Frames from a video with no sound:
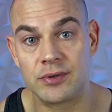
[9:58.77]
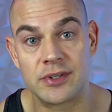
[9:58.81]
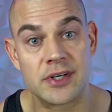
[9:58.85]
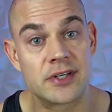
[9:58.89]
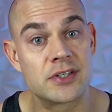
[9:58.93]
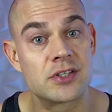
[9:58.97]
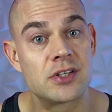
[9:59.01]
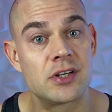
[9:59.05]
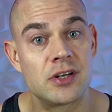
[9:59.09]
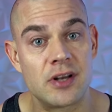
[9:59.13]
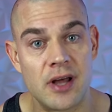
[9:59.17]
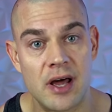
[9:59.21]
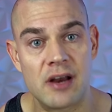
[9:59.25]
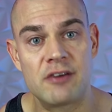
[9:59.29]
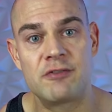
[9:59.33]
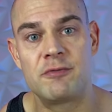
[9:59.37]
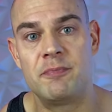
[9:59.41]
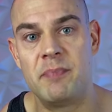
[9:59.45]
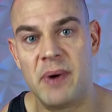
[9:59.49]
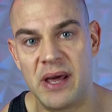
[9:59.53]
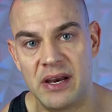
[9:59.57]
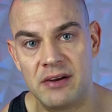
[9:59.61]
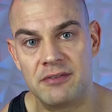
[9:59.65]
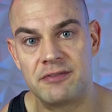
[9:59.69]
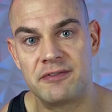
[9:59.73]
There's a lot of
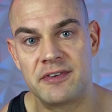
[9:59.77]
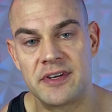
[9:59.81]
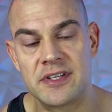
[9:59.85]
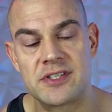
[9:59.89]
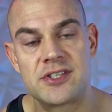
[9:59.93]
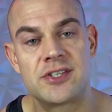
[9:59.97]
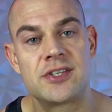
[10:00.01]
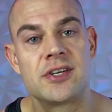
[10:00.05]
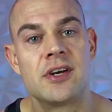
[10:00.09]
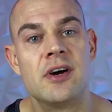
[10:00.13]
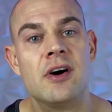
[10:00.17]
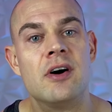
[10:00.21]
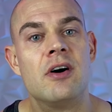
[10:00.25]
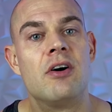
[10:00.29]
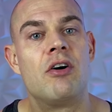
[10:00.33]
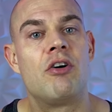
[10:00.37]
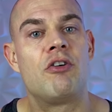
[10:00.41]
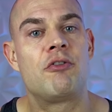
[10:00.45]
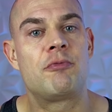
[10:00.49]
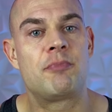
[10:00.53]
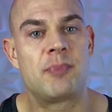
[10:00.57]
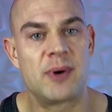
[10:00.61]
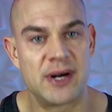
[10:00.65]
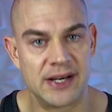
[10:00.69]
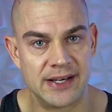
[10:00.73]
benefits
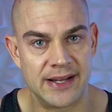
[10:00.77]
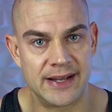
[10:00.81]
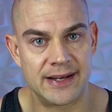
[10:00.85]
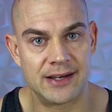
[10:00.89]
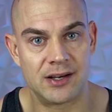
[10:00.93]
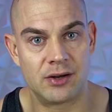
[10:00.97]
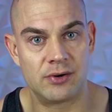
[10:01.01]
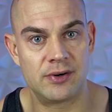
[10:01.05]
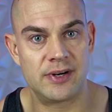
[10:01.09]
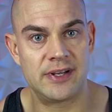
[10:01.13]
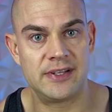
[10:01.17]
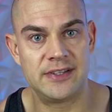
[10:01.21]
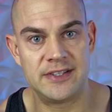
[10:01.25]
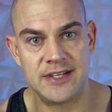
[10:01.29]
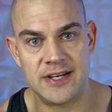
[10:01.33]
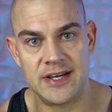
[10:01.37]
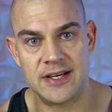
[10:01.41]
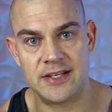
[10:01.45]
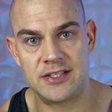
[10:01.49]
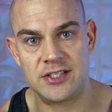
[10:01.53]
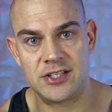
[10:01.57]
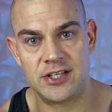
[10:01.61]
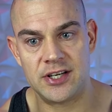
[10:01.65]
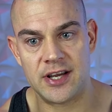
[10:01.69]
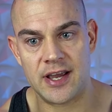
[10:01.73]
of pregnenolone and
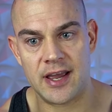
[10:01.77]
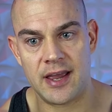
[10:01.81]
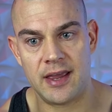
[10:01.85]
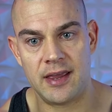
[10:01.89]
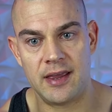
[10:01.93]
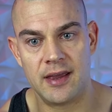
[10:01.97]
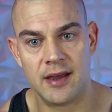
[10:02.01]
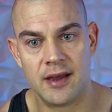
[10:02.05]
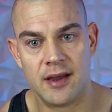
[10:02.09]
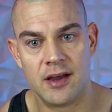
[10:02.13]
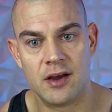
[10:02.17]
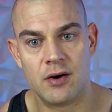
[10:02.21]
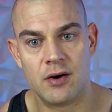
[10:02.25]
DHEA,